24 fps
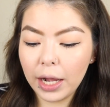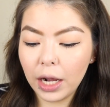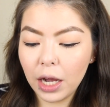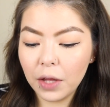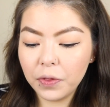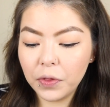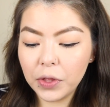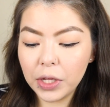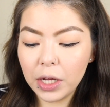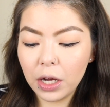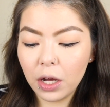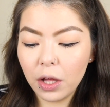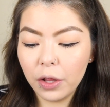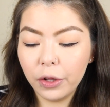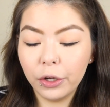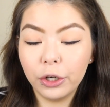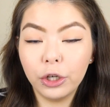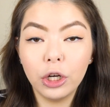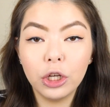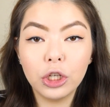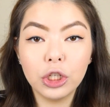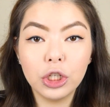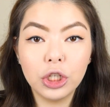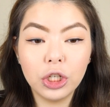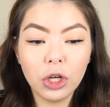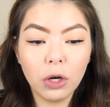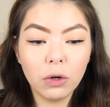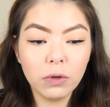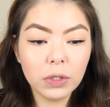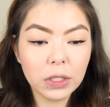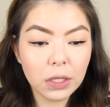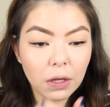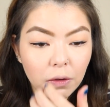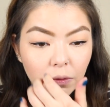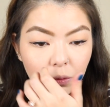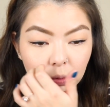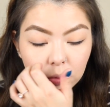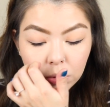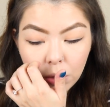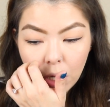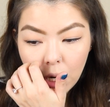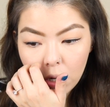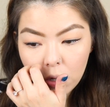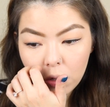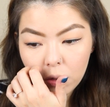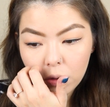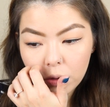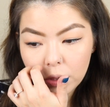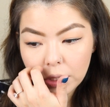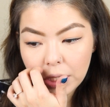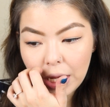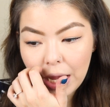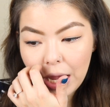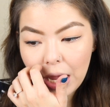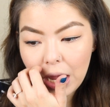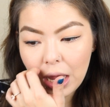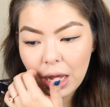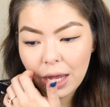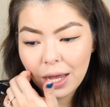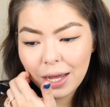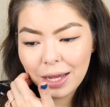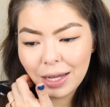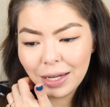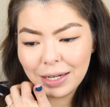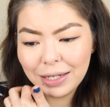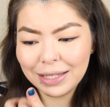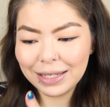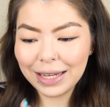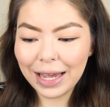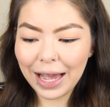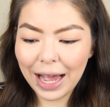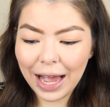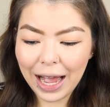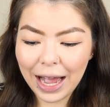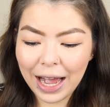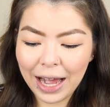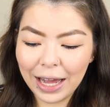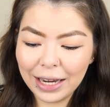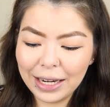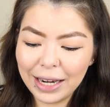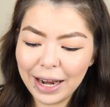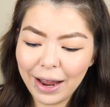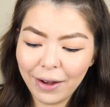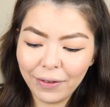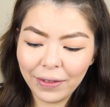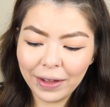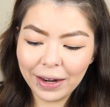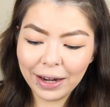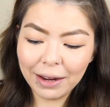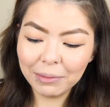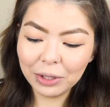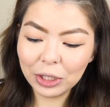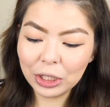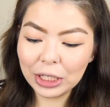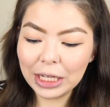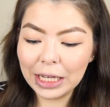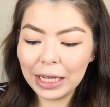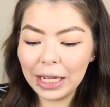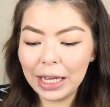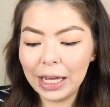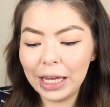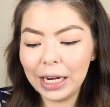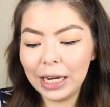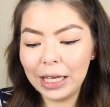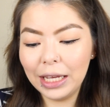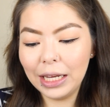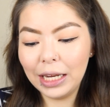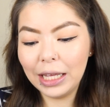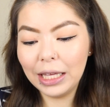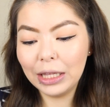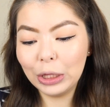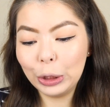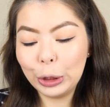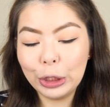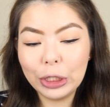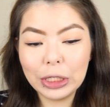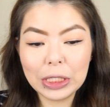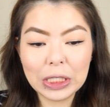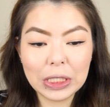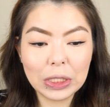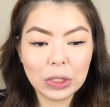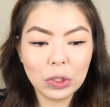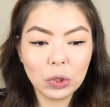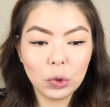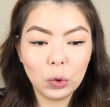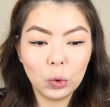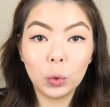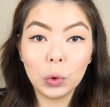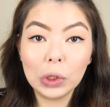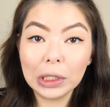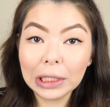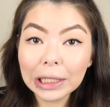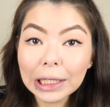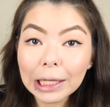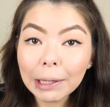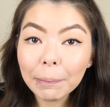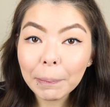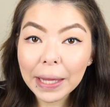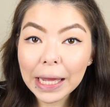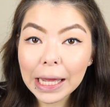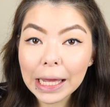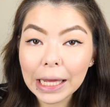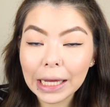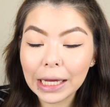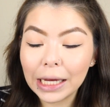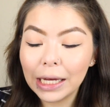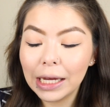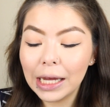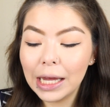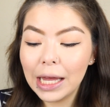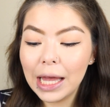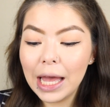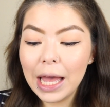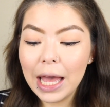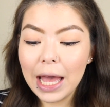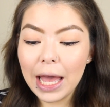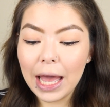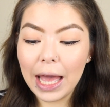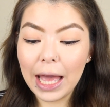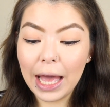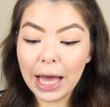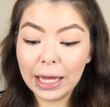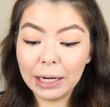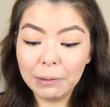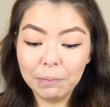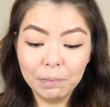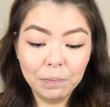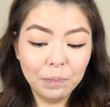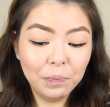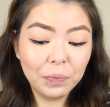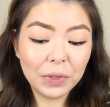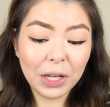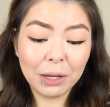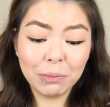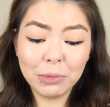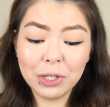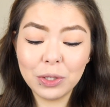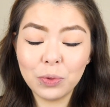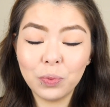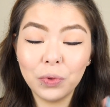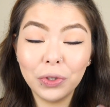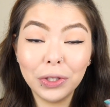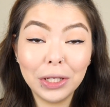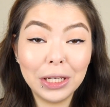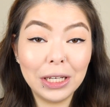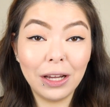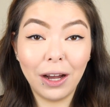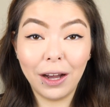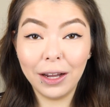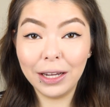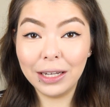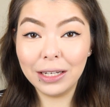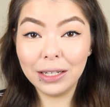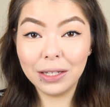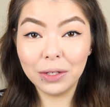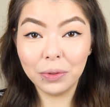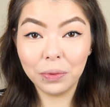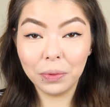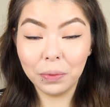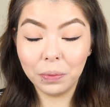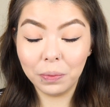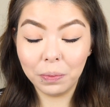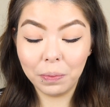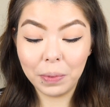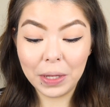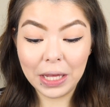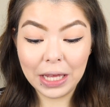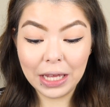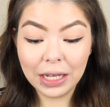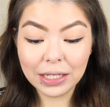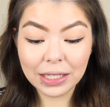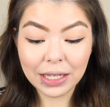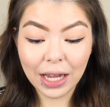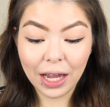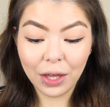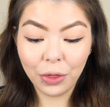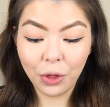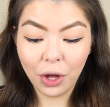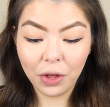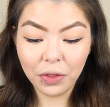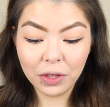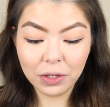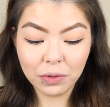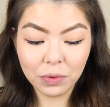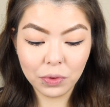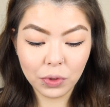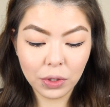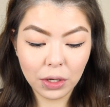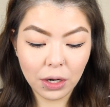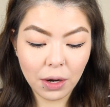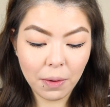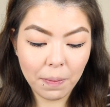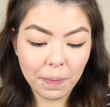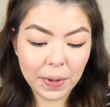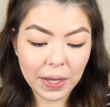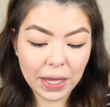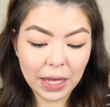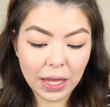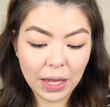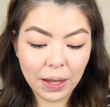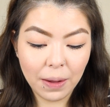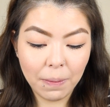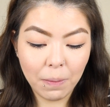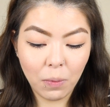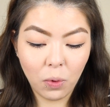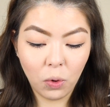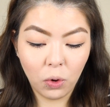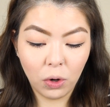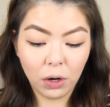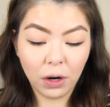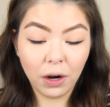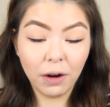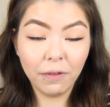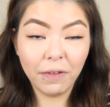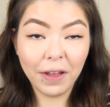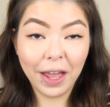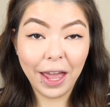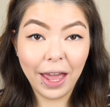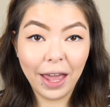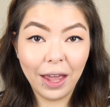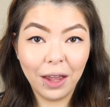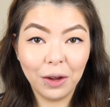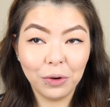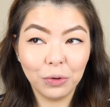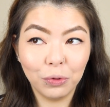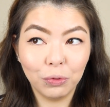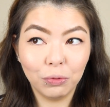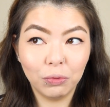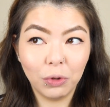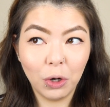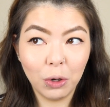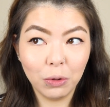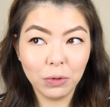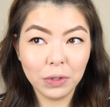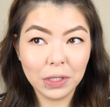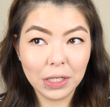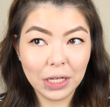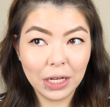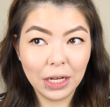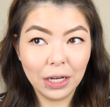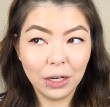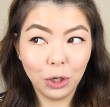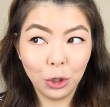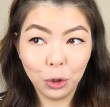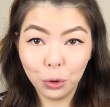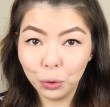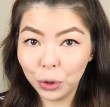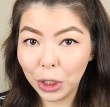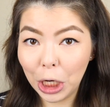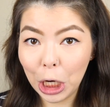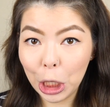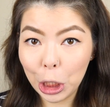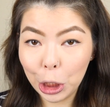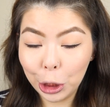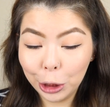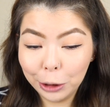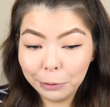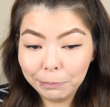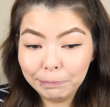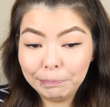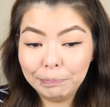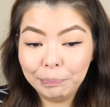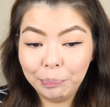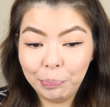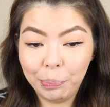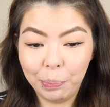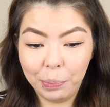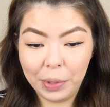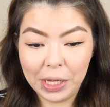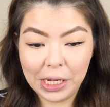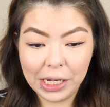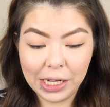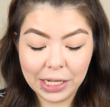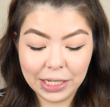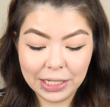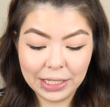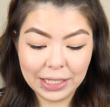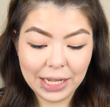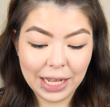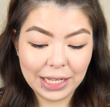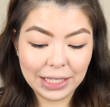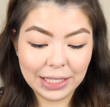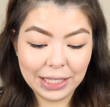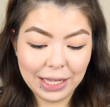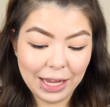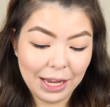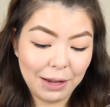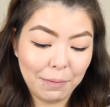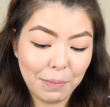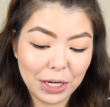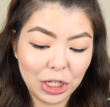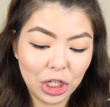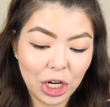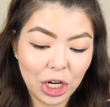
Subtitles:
I got the color Dose of Rose, and now that I'm looking at it, it looks really pink. And I'm just really not into pinks. I thought this was gonna be more of a rosy nude color because that's like my